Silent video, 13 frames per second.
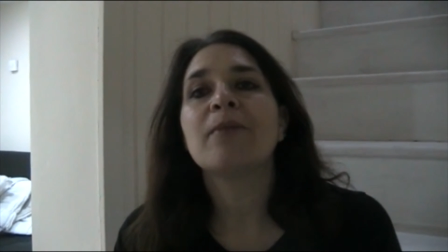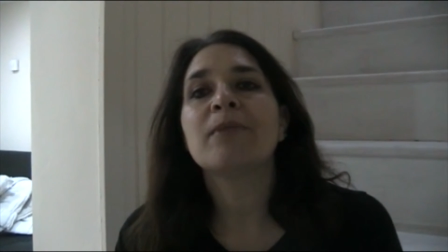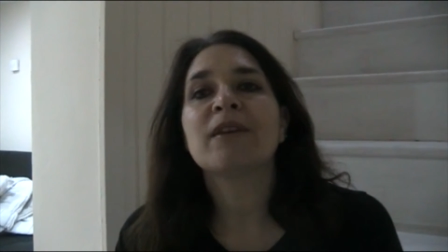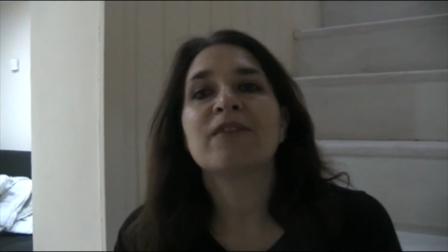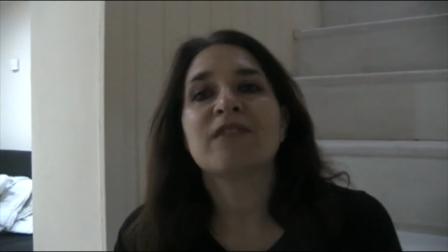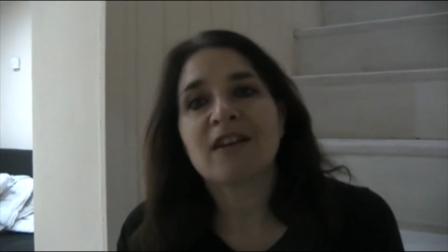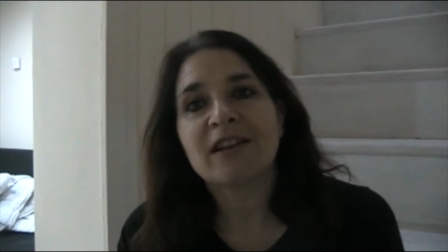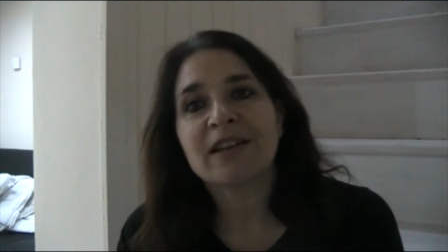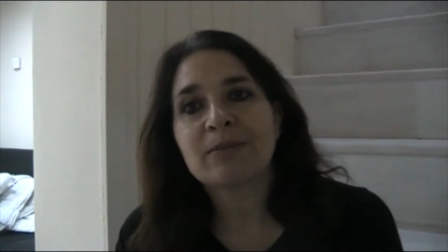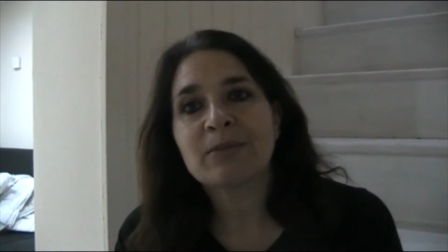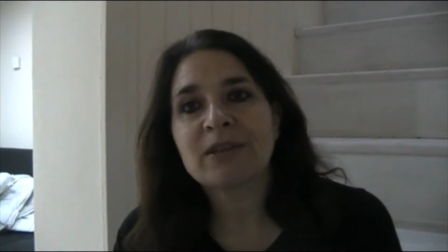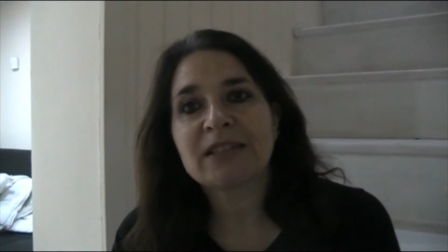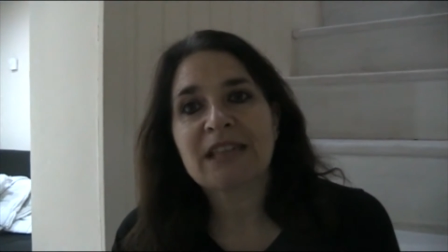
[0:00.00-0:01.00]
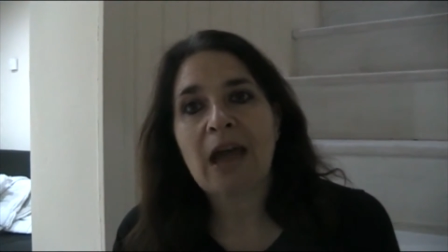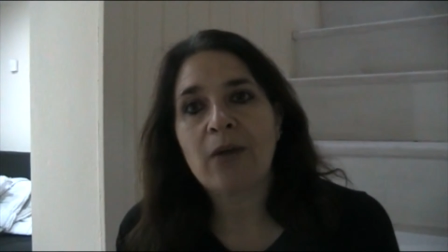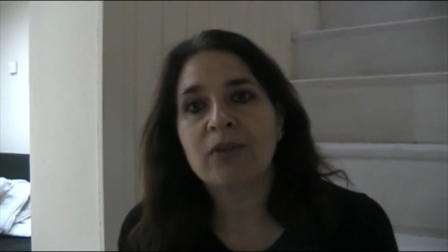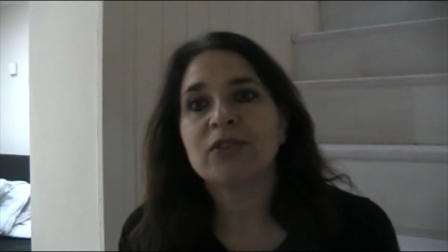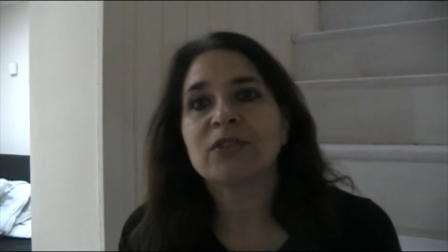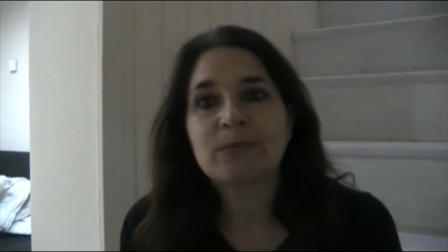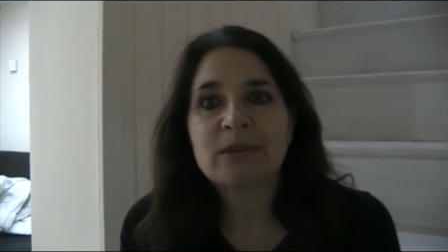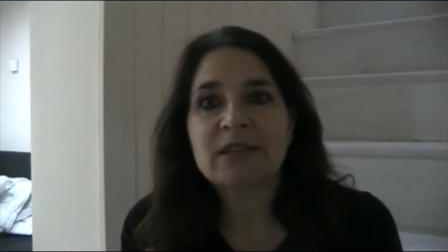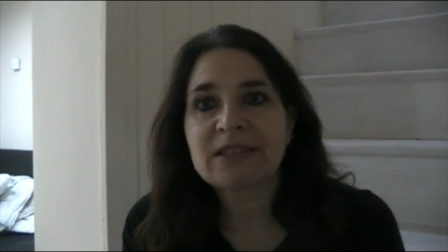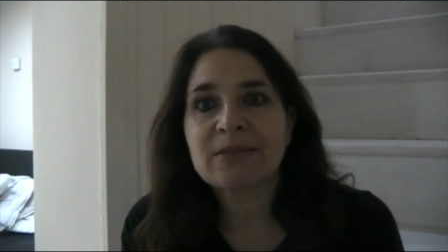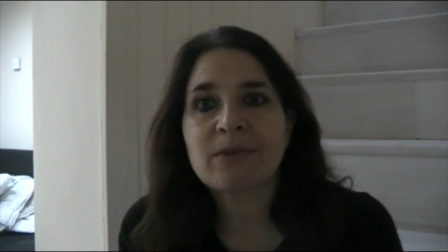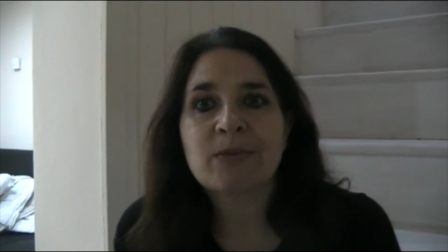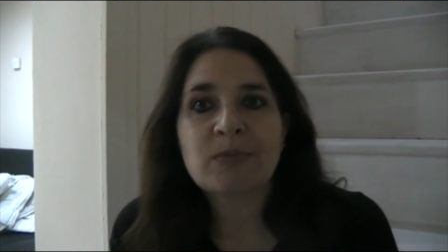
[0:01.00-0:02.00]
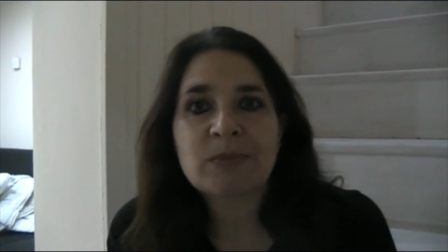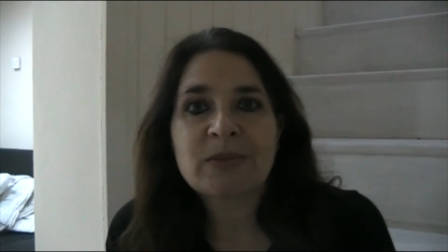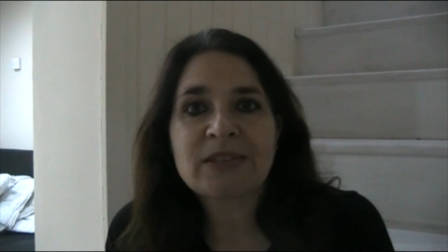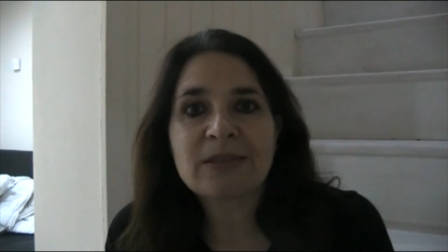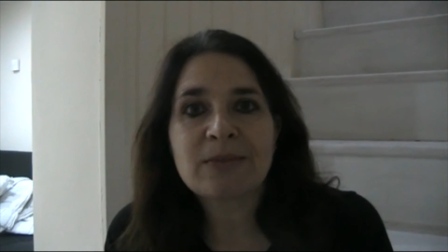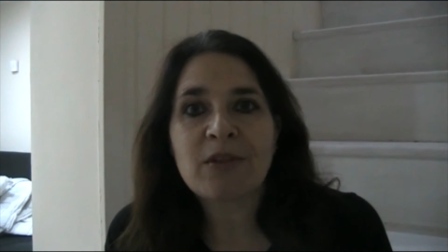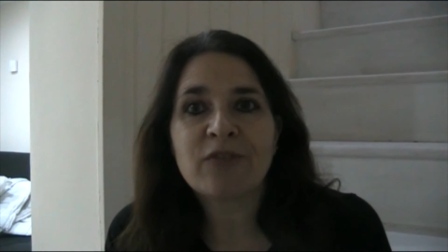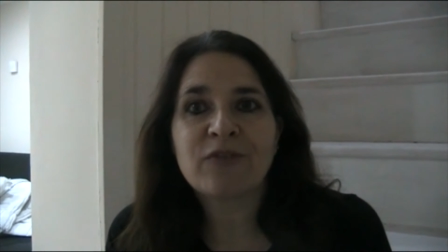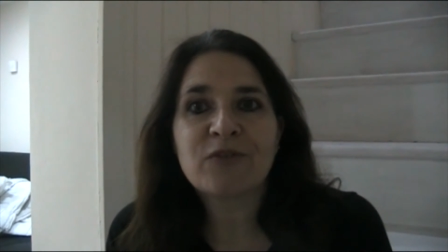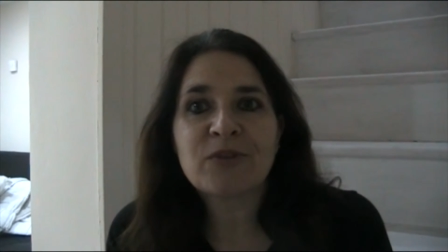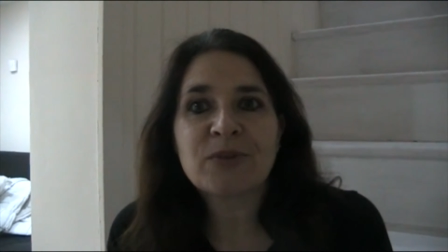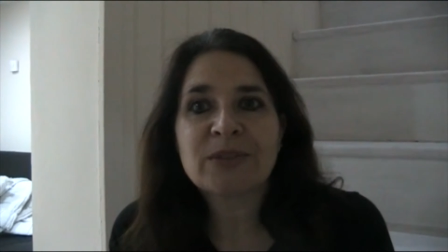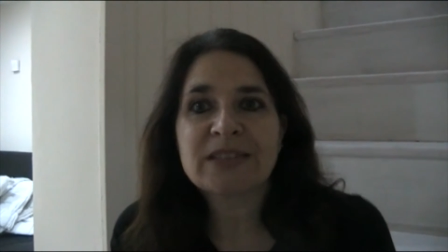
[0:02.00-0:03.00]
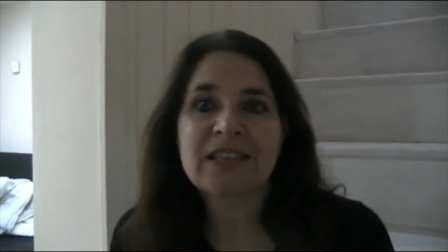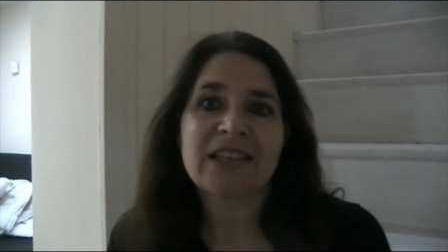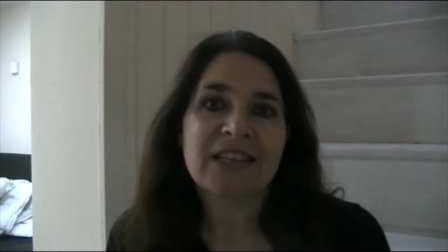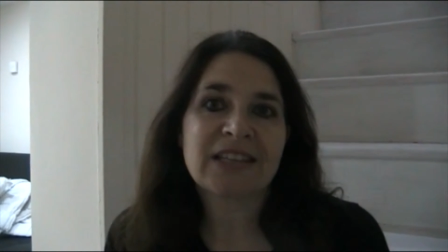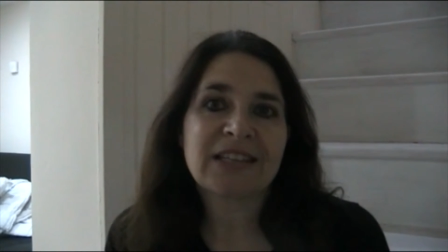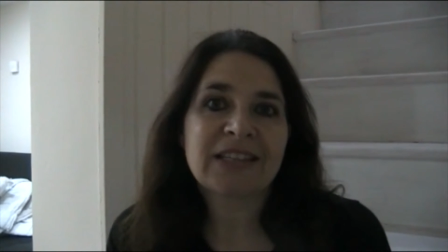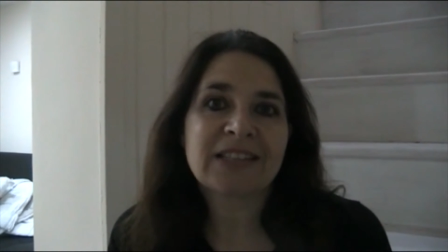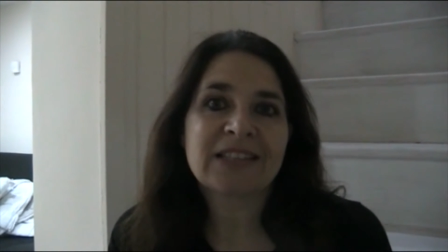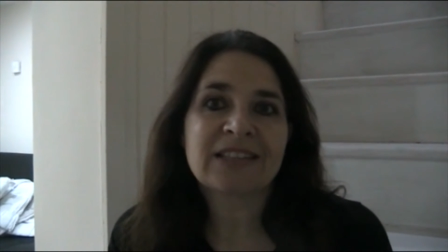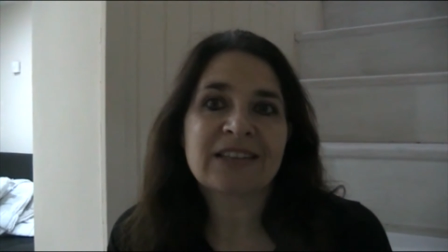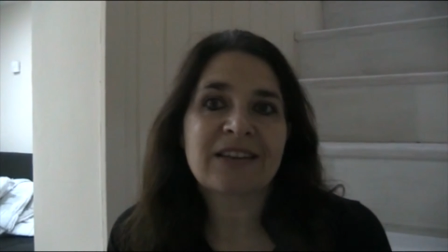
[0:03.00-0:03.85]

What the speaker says: if they are a little bit sour, you just mix them in with some other fruits and they taste